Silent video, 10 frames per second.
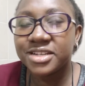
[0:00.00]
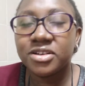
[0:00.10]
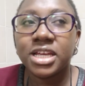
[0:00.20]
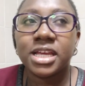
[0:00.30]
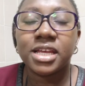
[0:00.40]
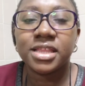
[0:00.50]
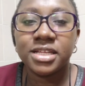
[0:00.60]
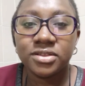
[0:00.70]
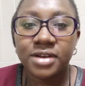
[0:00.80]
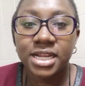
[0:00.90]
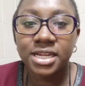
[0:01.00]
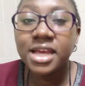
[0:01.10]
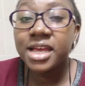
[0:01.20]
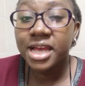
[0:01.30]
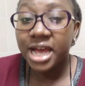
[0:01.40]
Okay, this one,
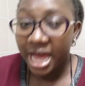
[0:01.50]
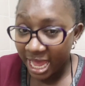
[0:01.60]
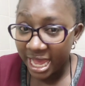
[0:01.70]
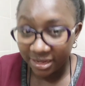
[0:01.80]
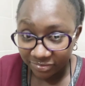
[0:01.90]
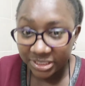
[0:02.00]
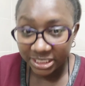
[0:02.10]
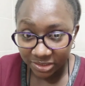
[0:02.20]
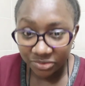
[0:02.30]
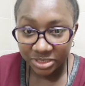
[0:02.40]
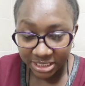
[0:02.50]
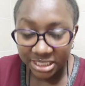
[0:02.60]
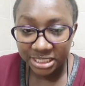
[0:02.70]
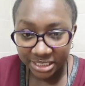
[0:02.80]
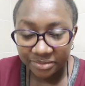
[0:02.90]
I have dealt with
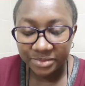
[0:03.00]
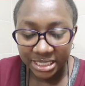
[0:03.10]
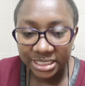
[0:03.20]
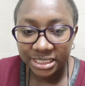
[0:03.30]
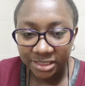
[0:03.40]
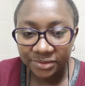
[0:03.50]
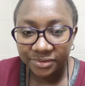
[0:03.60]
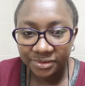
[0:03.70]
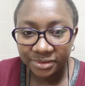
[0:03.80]
cheating myself.